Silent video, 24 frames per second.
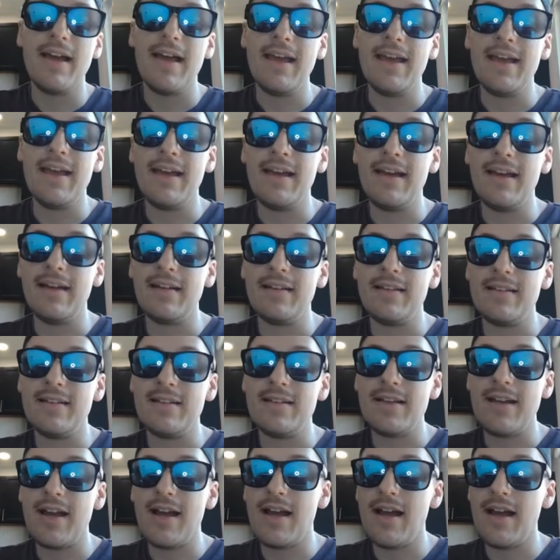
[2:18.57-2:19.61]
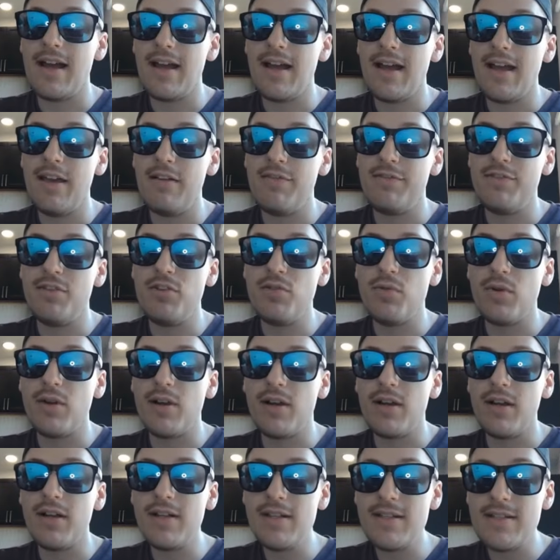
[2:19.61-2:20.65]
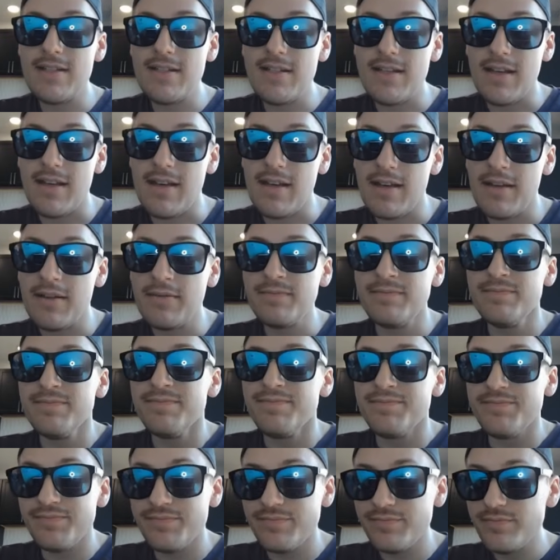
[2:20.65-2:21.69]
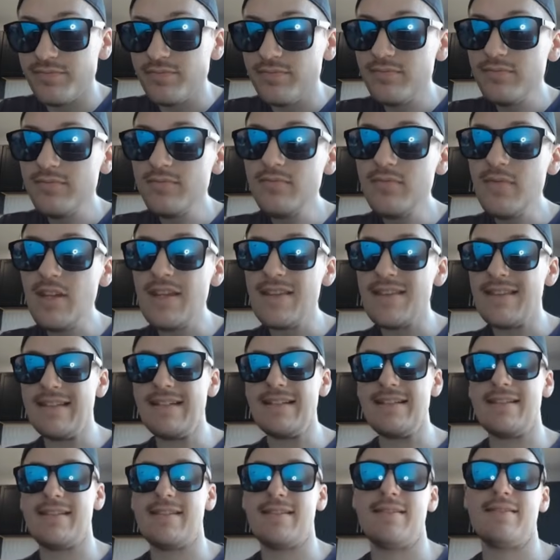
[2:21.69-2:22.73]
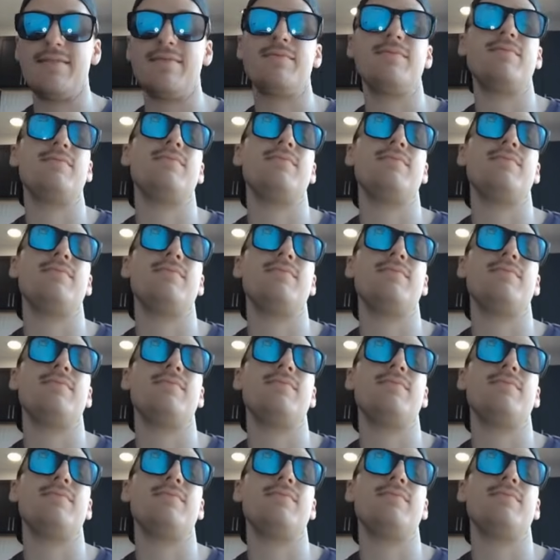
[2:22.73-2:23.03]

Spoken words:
And if you were going to see this